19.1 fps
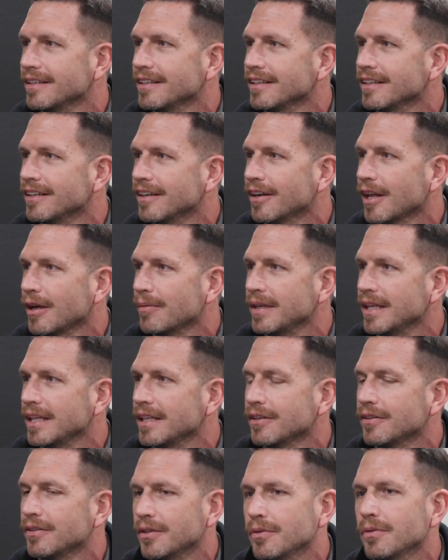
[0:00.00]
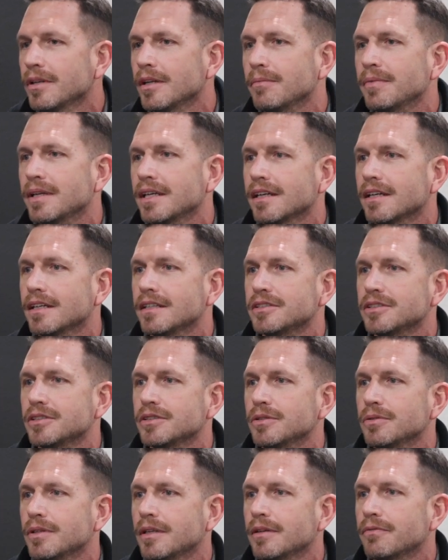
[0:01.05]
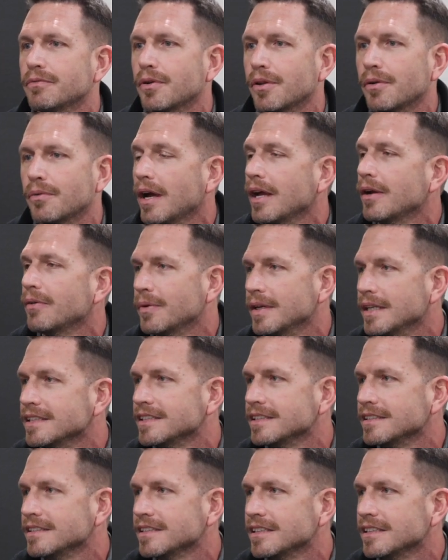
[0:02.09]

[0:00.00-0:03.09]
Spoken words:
You know what I mean? You're doing it because you're doing it for the right reasons.